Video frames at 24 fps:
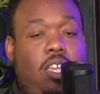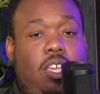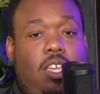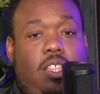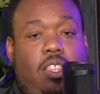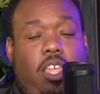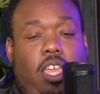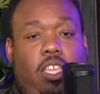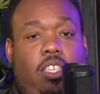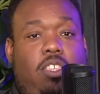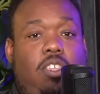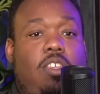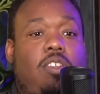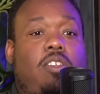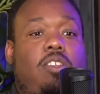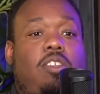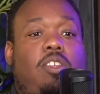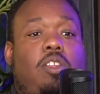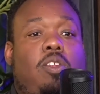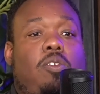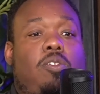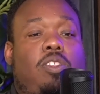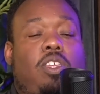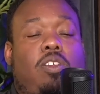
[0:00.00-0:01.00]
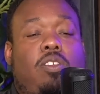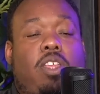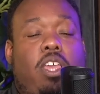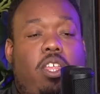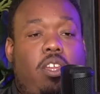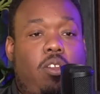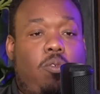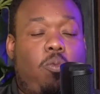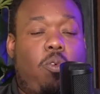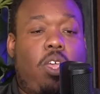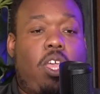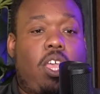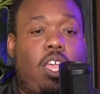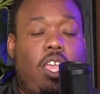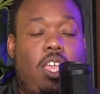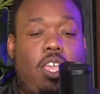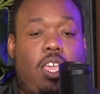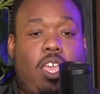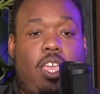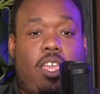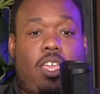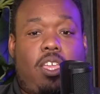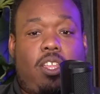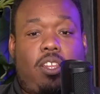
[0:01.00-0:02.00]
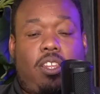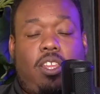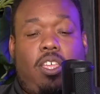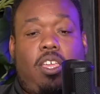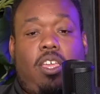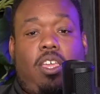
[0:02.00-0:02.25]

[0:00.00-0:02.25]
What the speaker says: like the United Way and